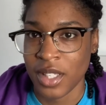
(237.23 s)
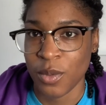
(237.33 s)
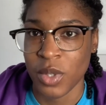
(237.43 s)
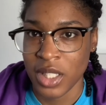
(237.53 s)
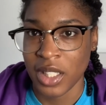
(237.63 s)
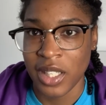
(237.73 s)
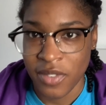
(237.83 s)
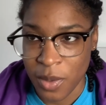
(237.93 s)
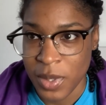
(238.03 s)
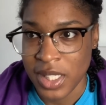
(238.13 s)
when Olivia
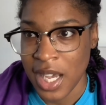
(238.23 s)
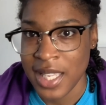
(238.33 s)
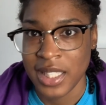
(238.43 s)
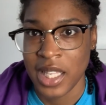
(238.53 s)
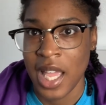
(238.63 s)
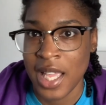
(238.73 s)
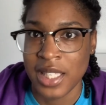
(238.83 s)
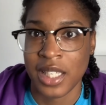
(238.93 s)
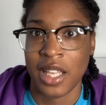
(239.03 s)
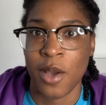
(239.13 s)
was constantly asking
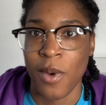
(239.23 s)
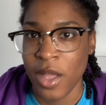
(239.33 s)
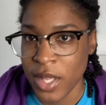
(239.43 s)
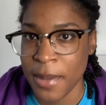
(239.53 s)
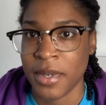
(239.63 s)
her, like, why are you keeping the